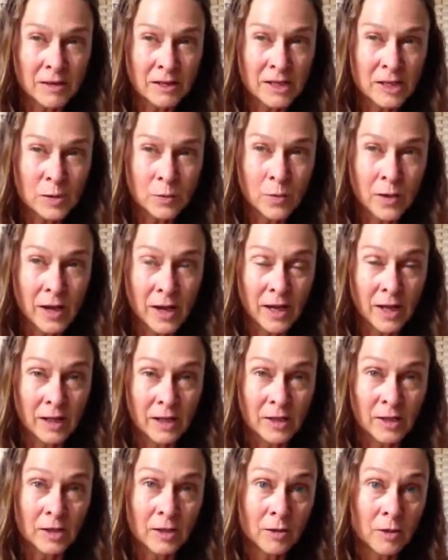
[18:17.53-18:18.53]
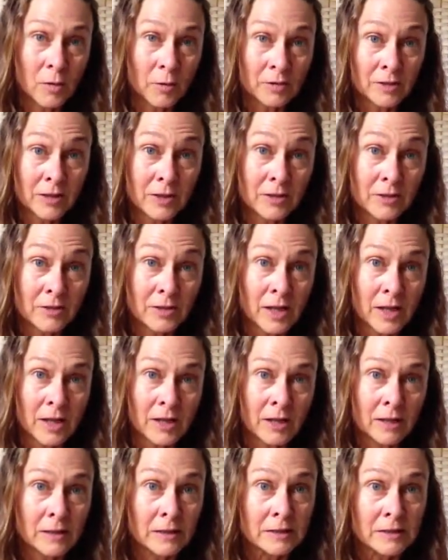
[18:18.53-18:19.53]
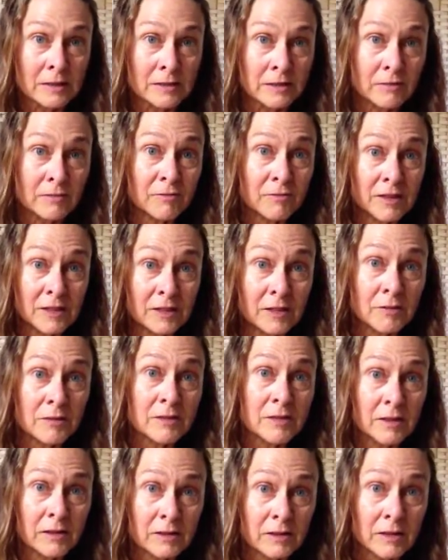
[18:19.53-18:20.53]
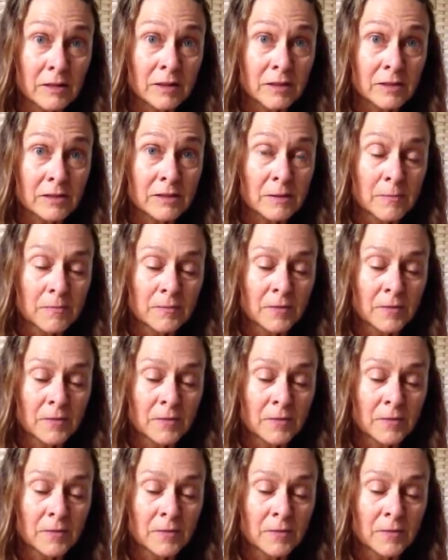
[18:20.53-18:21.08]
That's why you go on the internet and listen to videos like this.